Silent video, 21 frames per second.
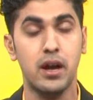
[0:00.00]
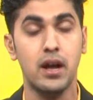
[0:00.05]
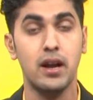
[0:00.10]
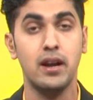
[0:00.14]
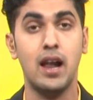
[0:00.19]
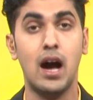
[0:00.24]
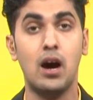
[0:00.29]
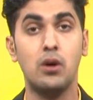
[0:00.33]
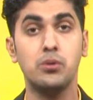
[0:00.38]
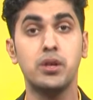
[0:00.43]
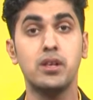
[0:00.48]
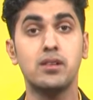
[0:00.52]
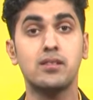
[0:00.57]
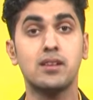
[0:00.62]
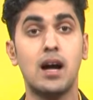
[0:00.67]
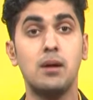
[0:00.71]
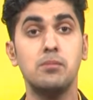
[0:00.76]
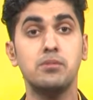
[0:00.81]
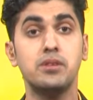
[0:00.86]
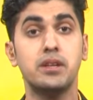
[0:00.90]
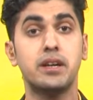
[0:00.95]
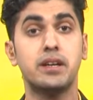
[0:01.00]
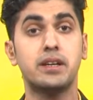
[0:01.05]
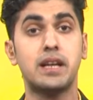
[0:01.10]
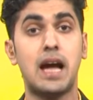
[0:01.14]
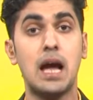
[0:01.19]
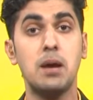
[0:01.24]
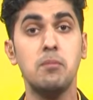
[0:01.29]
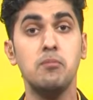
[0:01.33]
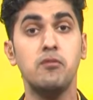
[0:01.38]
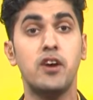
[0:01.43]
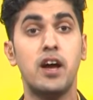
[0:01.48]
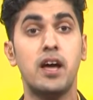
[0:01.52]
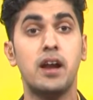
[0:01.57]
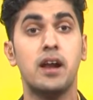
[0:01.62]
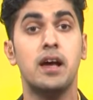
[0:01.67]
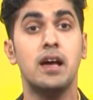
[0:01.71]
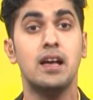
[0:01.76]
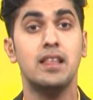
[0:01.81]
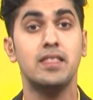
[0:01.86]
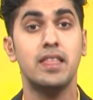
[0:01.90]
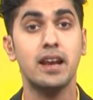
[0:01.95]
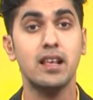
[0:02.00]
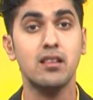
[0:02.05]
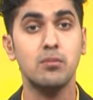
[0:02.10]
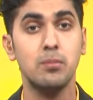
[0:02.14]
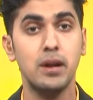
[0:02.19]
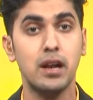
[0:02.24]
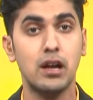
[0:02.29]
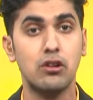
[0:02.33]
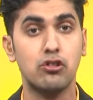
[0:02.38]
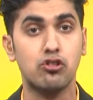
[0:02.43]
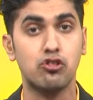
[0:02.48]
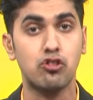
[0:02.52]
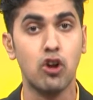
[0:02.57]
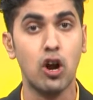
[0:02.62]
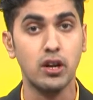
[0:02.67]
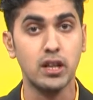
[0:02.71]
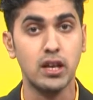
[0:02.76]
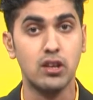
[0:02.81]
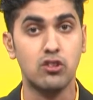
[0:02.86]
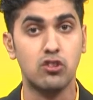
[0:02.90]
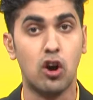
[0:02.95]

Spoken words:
Now, this comes at a time where there has been a shortage